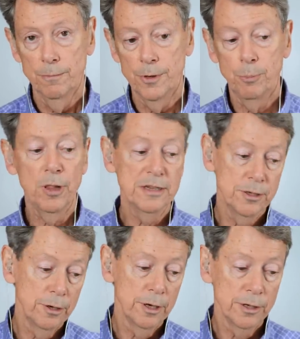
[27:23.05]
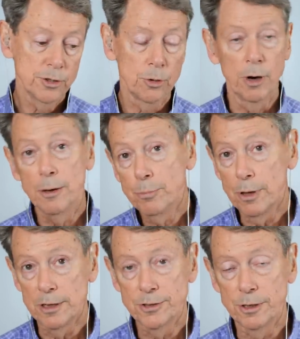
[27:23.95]
the pleasantness or
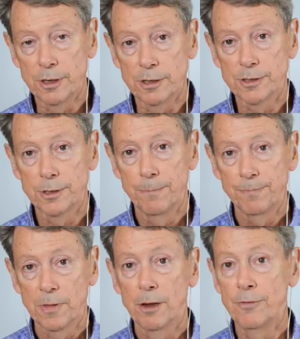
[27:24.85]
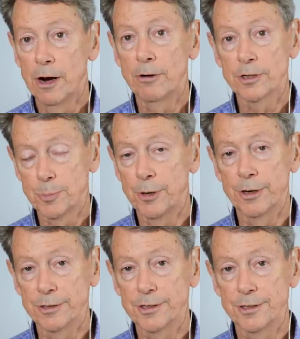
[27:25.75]
unpleasantness of our
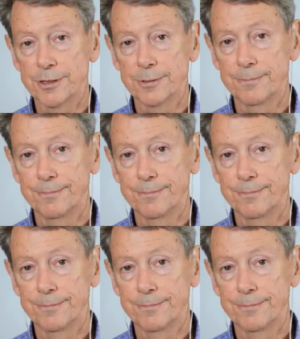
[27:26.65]
experiences.